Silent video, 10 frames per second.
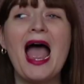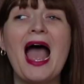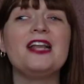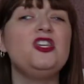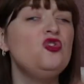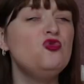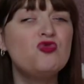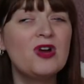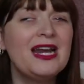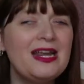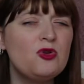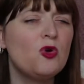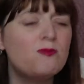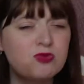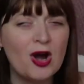and you really,
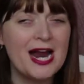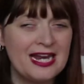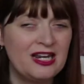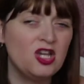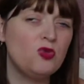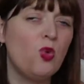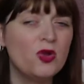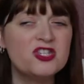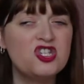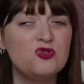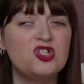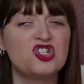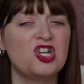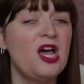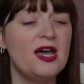your brain wants you to
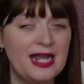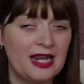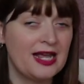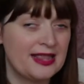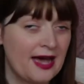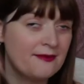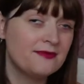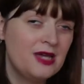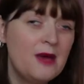just learn it like that,